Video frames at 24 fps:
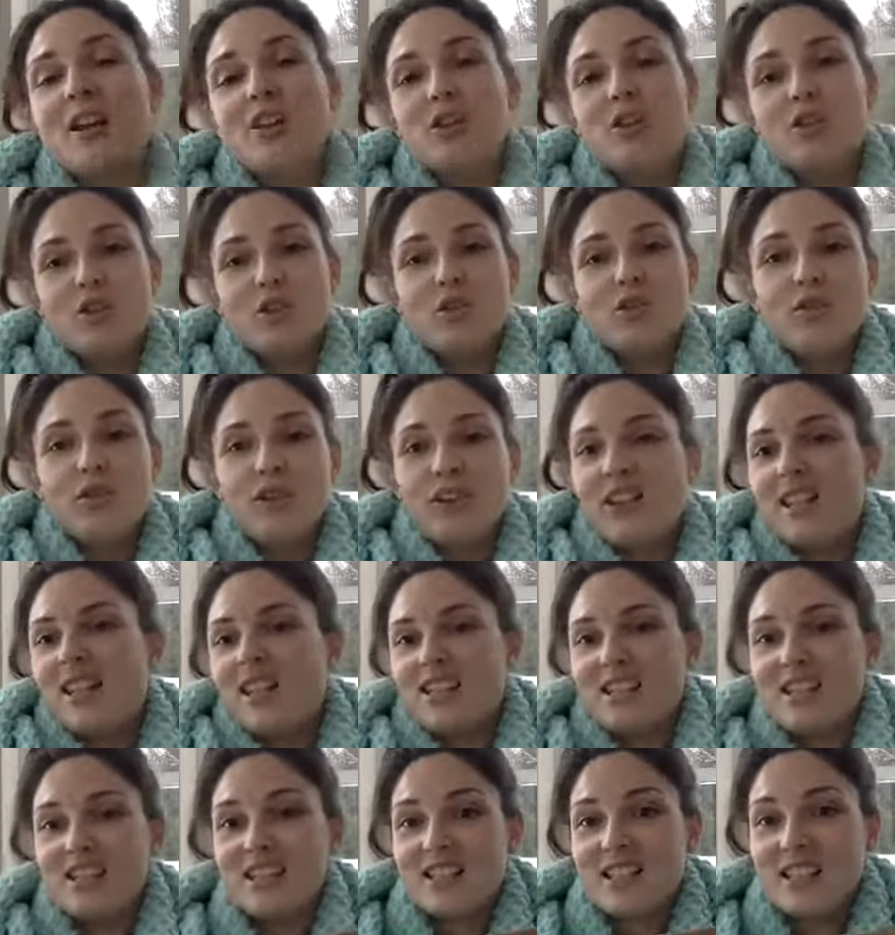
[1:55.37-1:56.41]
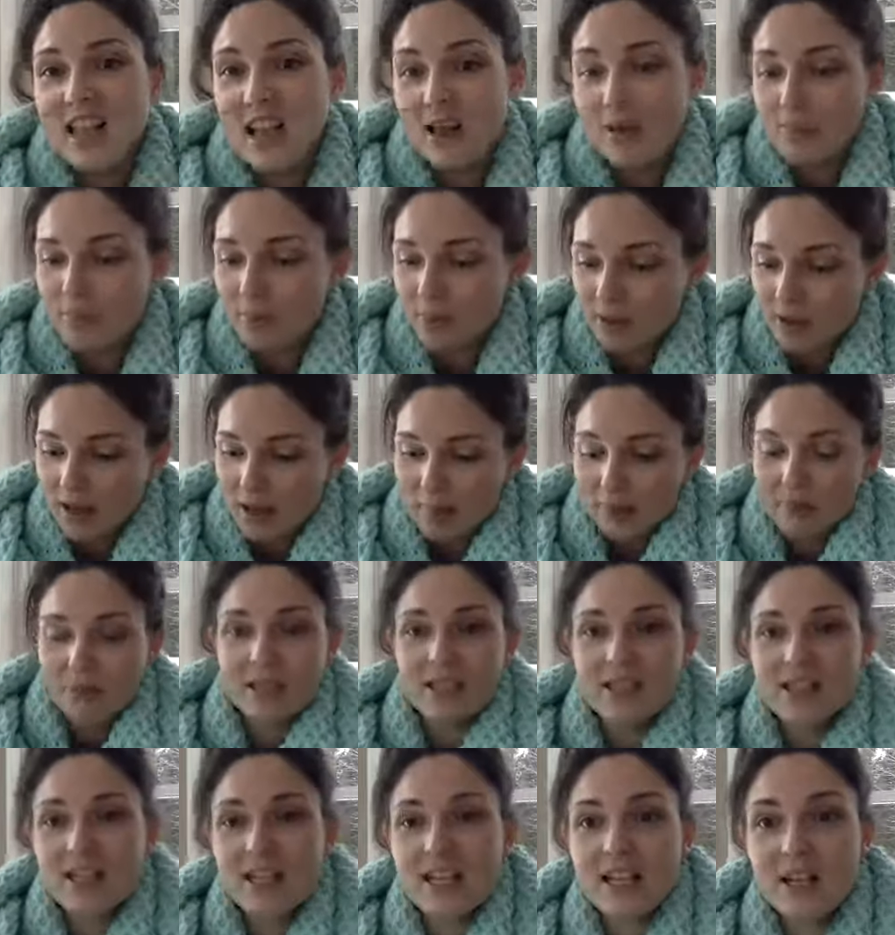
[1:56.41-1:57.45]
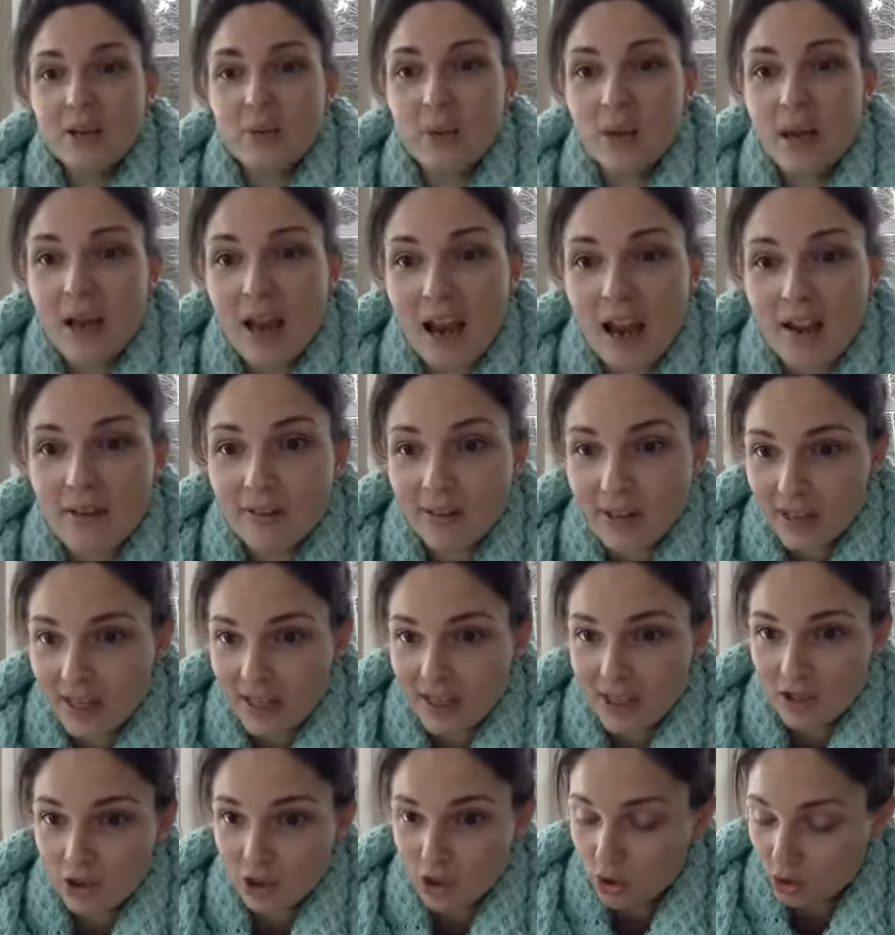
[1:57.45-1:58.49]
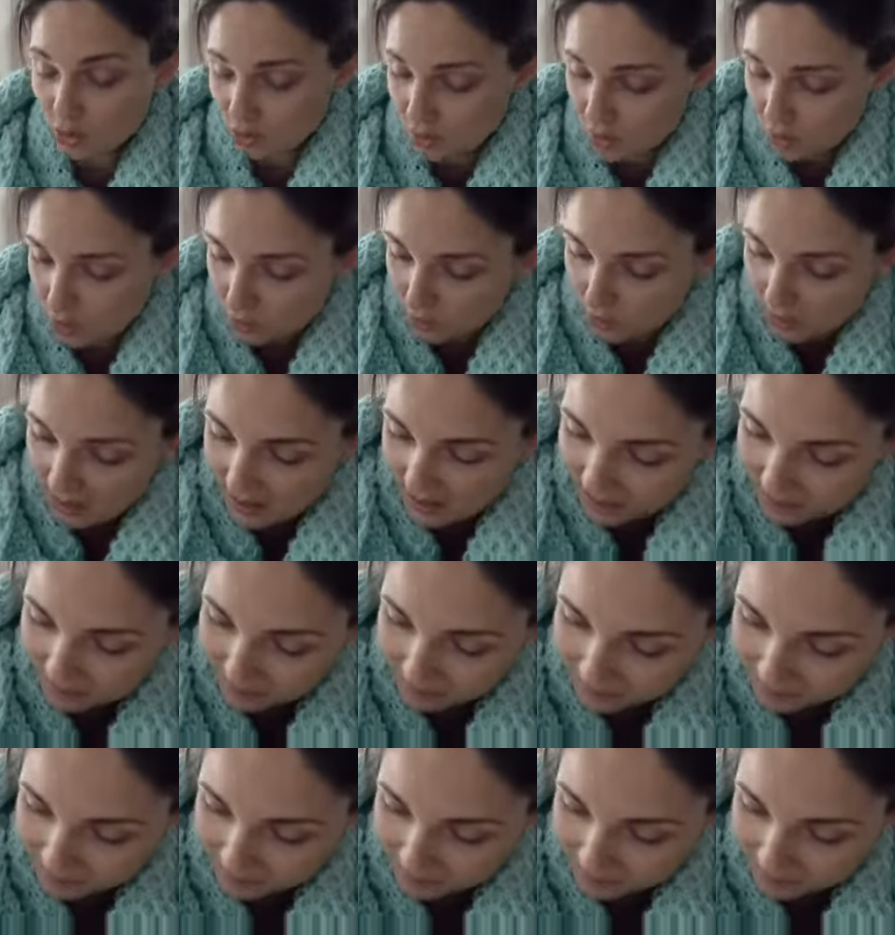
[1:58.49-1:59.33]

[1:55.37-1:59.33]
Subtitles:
So for this example, I'm going to say that we have a 2-unit